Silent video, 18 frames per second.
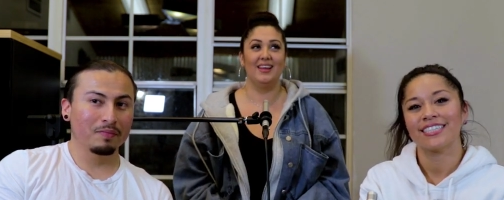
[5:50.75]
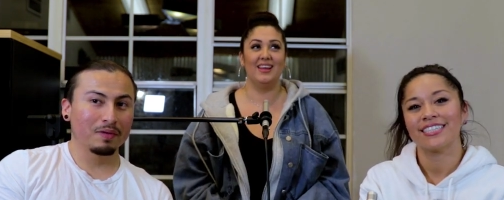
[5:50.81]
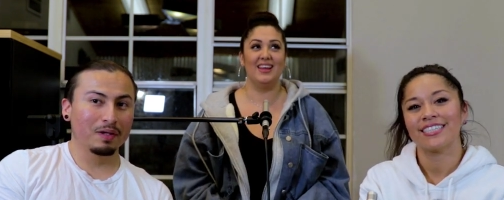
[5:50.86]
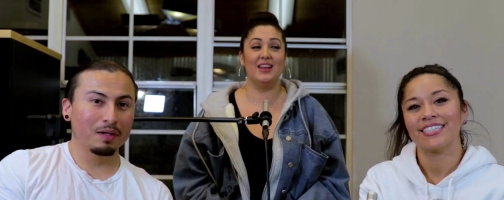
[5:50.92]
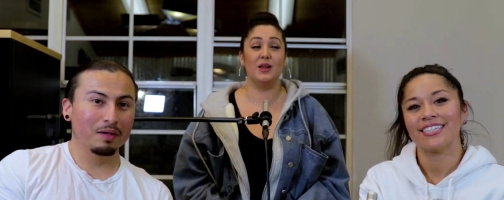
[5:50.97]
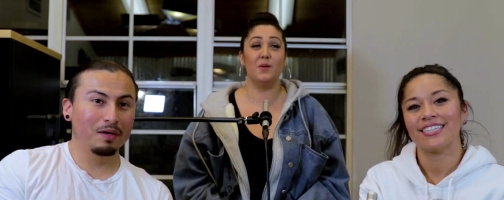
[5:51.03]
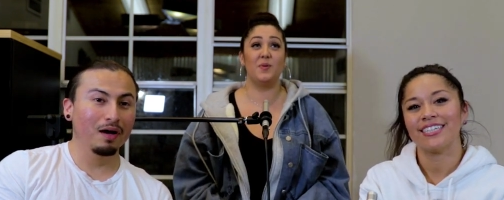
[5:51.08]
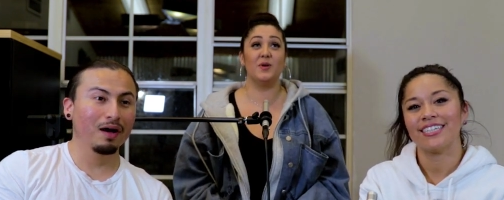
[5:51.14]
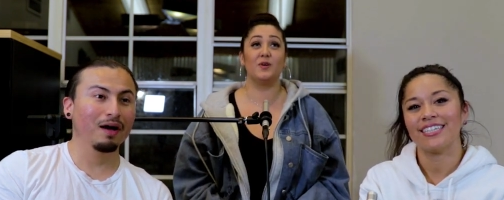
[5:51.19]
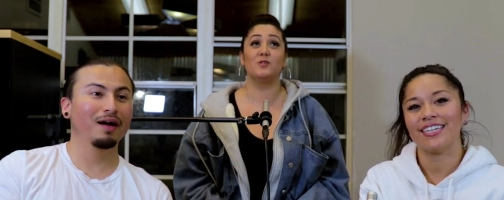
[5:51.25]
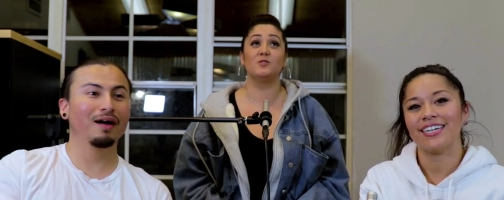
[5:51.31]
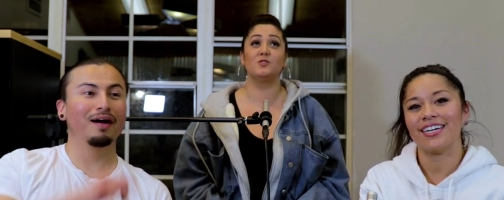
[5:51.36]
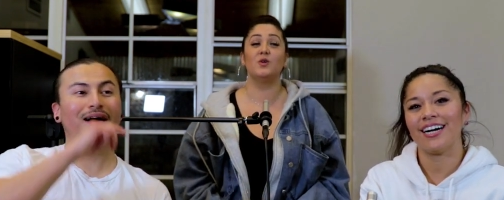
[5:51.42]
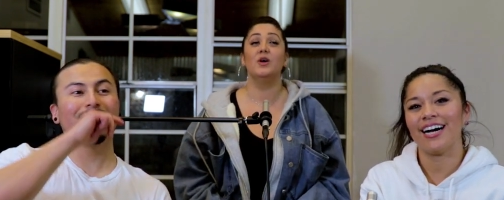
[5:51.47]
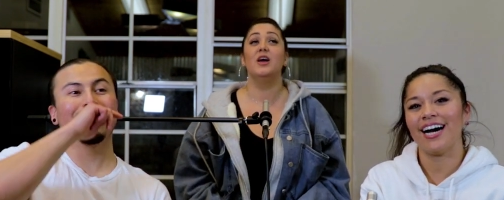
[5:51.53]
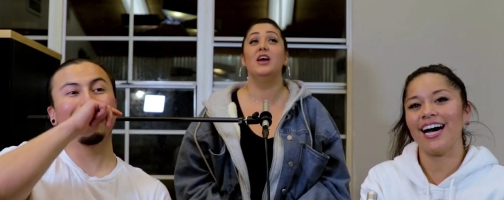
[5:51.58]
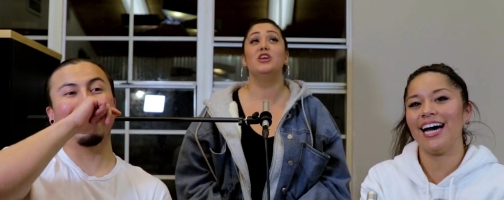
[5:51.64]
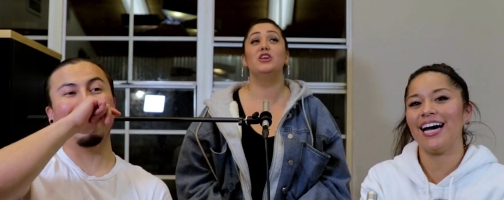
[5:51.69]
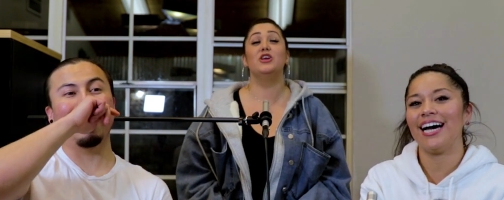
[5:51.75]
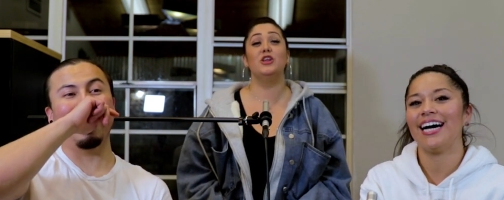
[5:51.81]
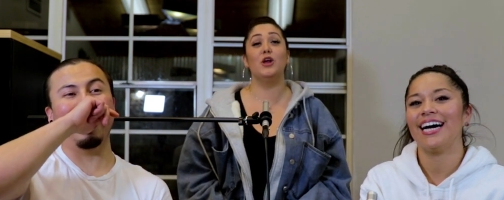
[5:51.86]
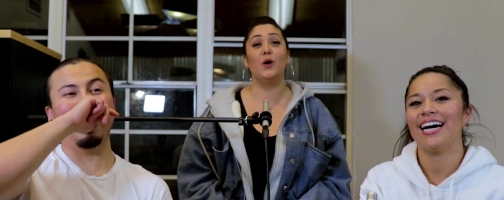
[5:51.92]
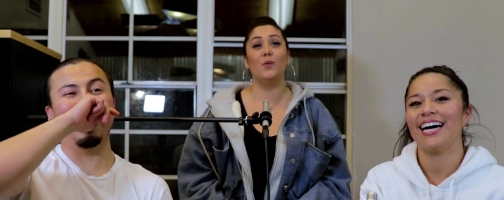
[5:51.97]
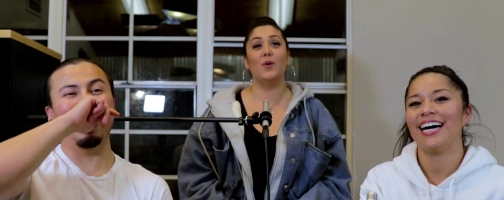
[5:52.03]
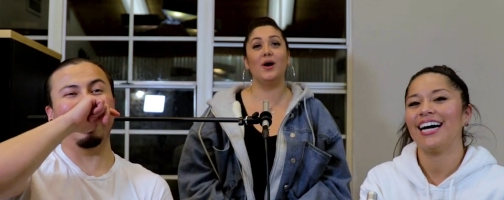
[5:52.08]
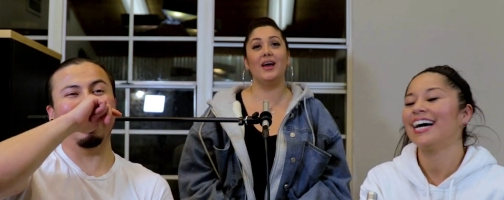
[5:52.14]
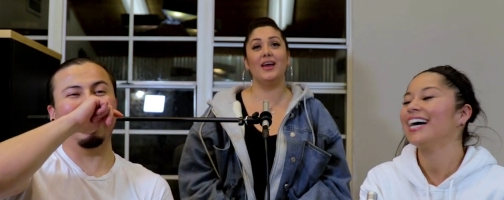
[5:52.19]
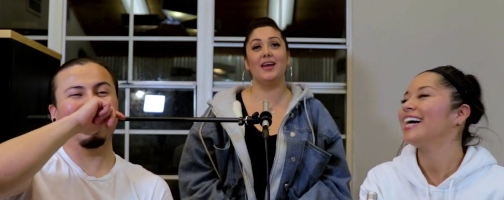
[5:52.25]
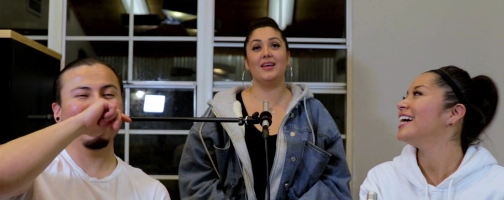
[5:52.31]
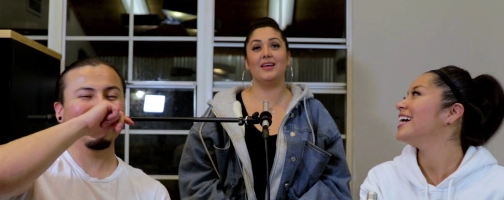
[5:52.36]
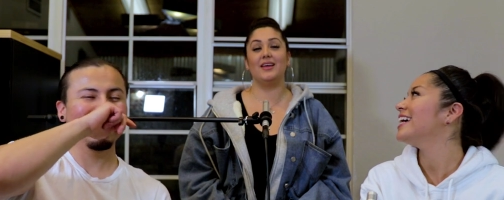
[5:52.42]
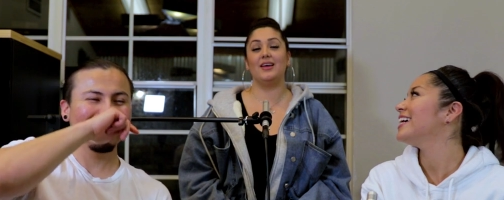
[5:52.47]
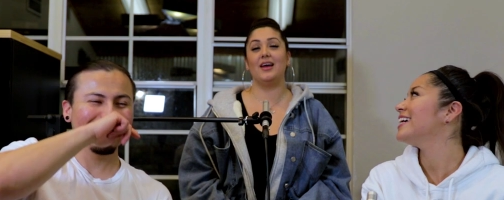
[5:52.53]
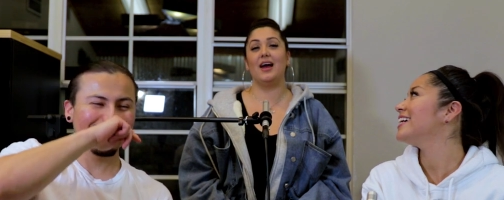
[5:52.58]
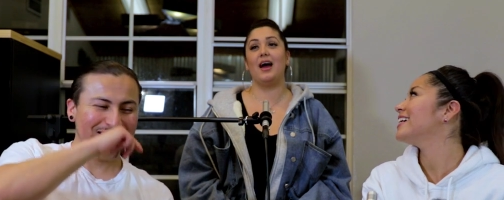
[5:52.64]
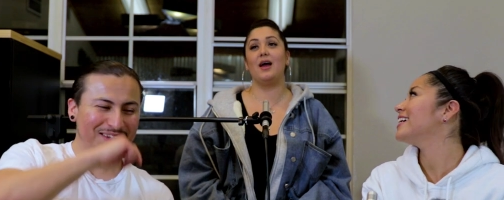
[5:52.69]
Speaker 1: In a pickle soup. You know what?
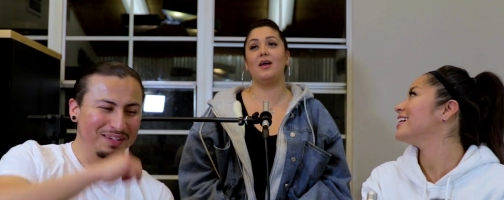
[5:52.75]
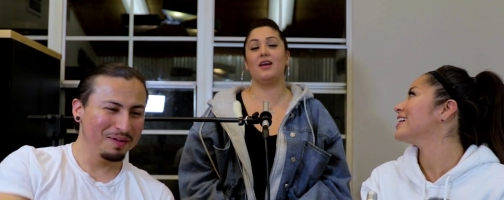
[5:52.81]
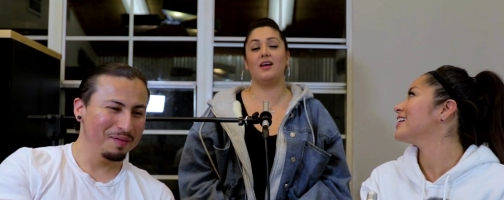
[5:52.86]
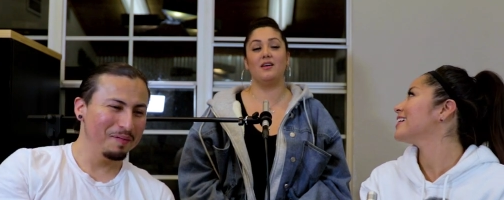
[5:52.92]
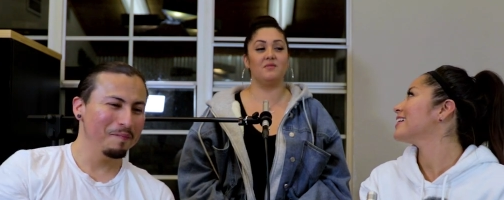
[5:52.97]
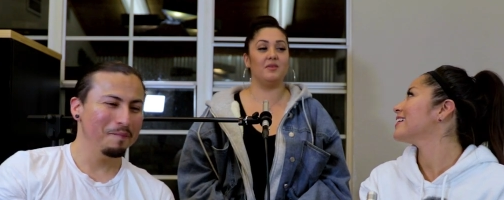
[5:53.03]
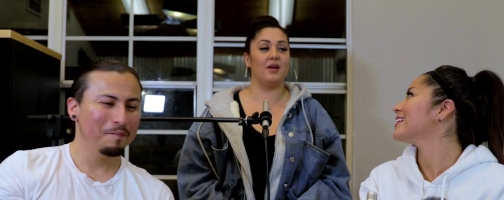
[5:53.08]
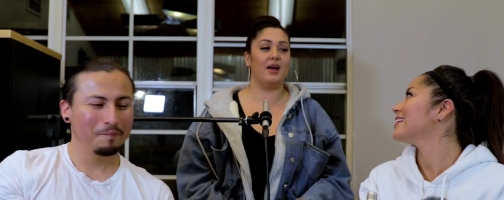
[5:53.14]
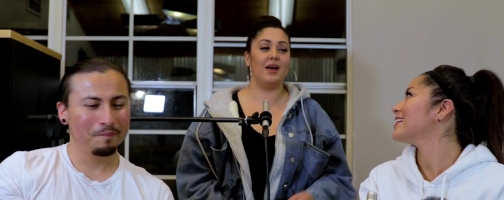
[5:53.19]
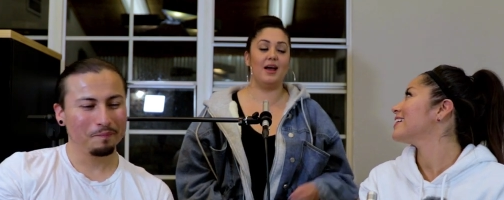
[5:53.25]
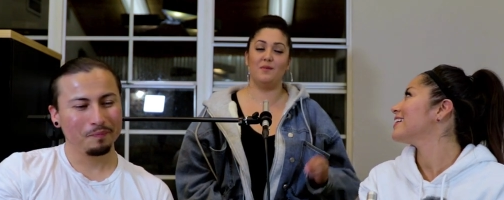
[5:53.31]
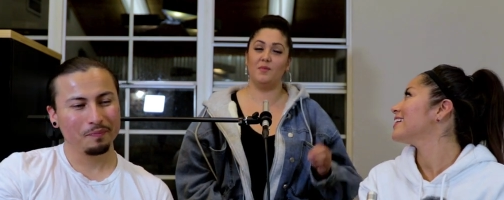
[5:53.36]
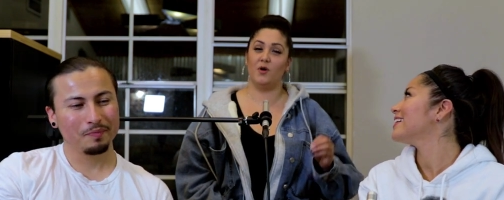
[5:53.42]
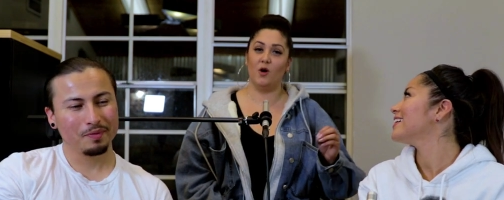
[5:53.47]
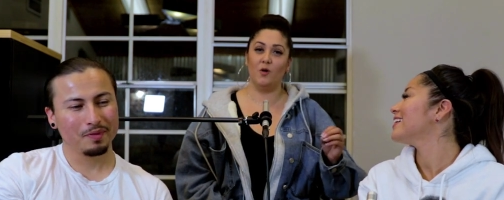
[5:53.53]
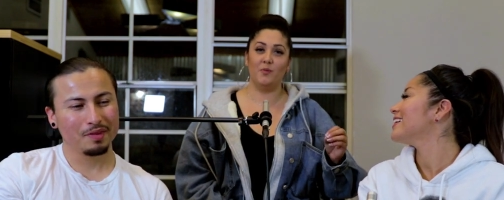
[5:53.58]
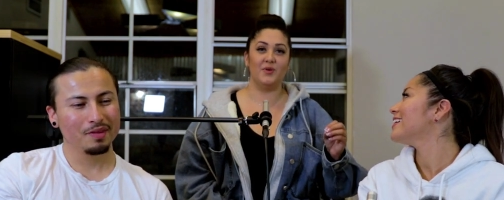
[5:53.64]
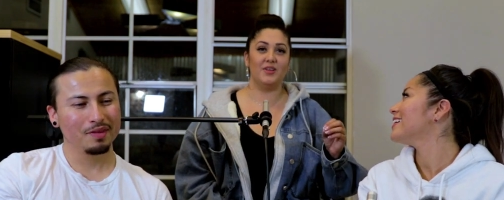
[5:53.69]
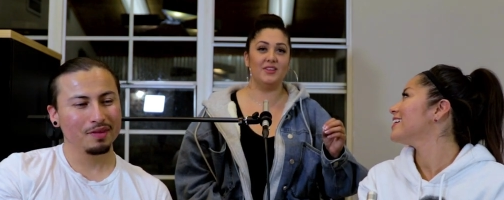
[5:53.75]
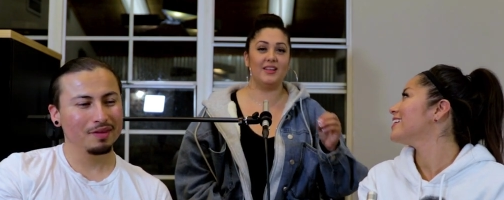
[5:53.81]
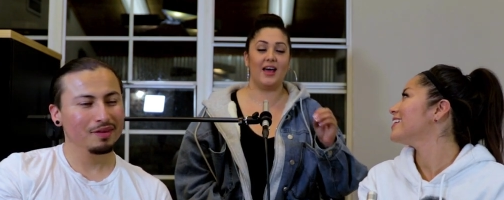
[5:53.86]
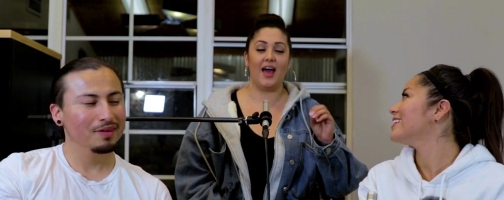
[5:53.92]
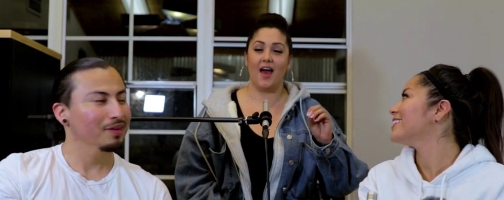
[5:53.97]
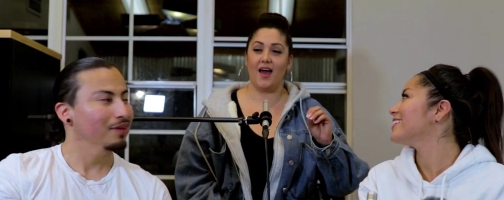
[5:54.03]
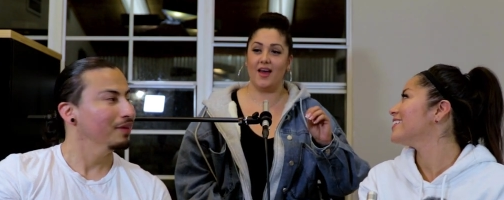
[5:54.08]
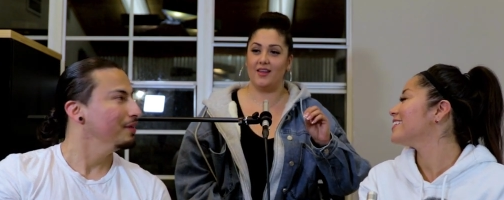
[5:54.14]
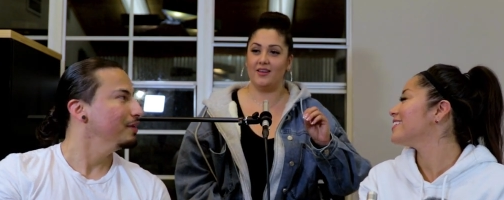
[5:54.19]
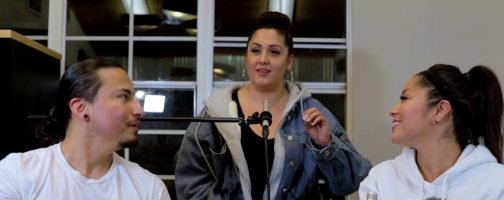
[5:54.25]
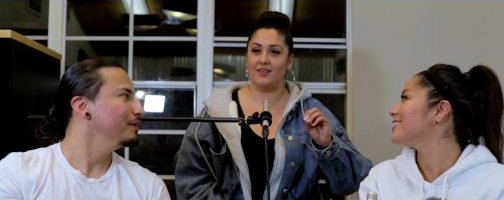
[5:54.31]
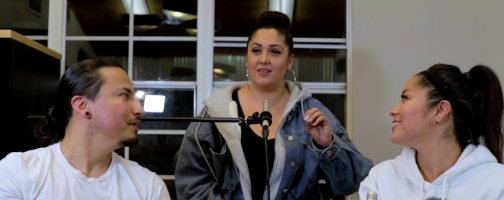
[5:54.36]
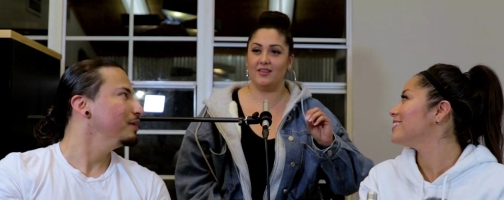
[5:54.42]
I I'm hoping that